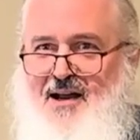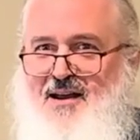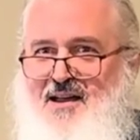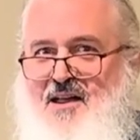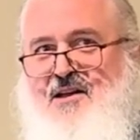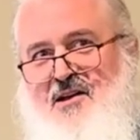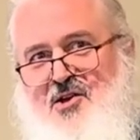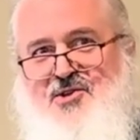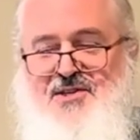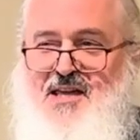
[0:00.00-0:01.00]
I
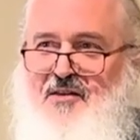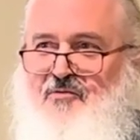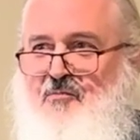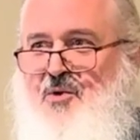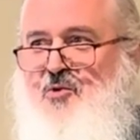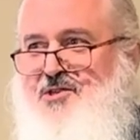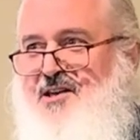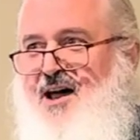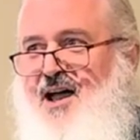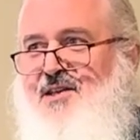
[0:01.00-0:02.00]
could see it from both
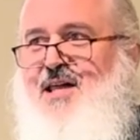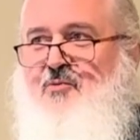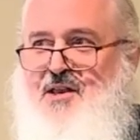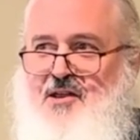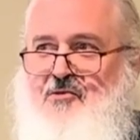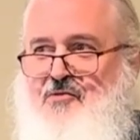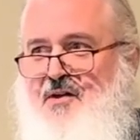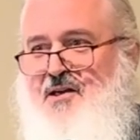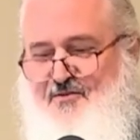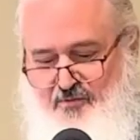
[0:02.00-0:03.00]
sides. I would hear
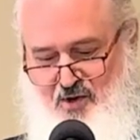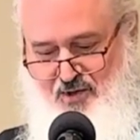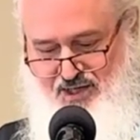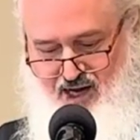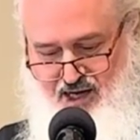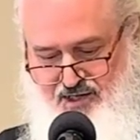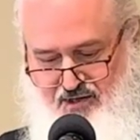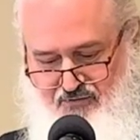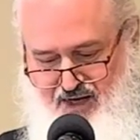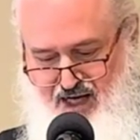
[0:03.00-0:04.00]
things from both sides of the